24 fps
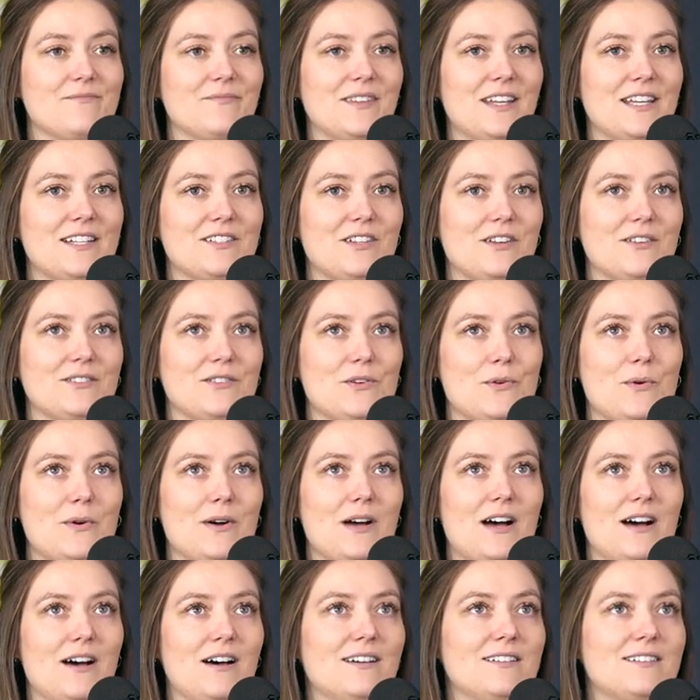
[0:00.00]
it's also
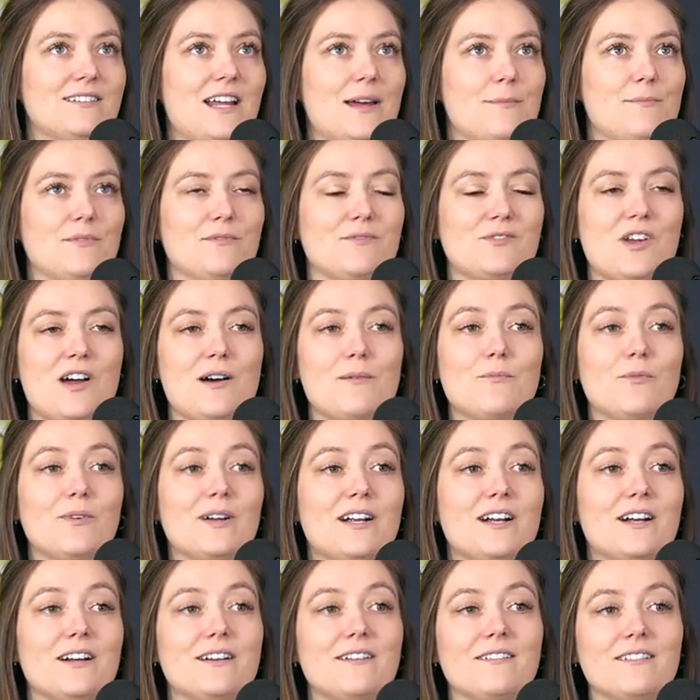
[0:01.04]
a type of job
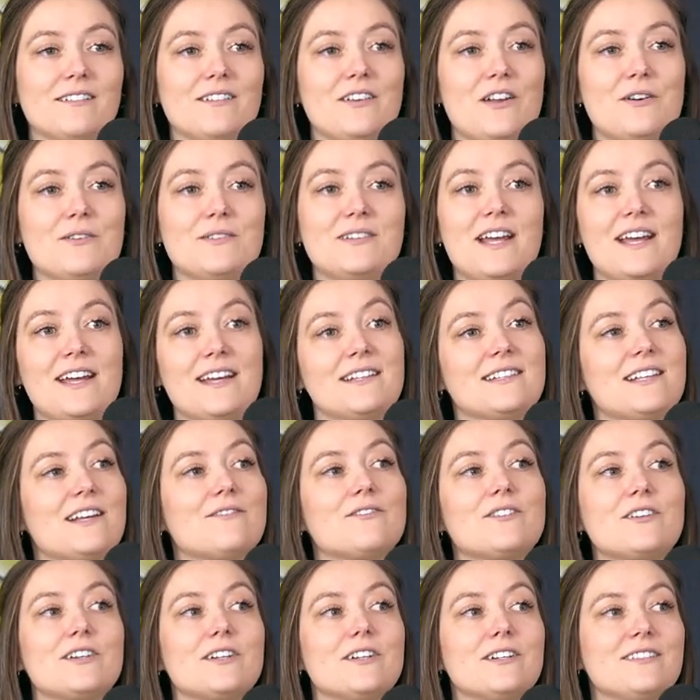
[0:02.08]
where no day is
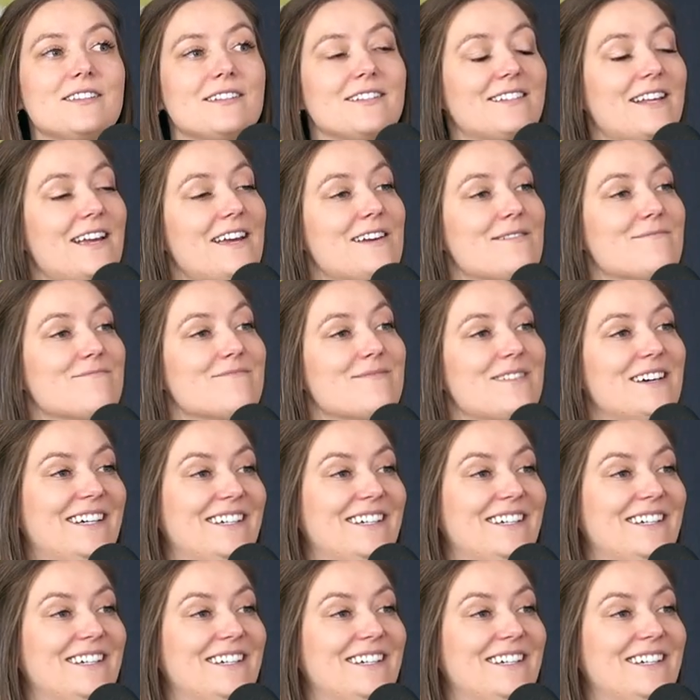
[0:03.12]
ever the same.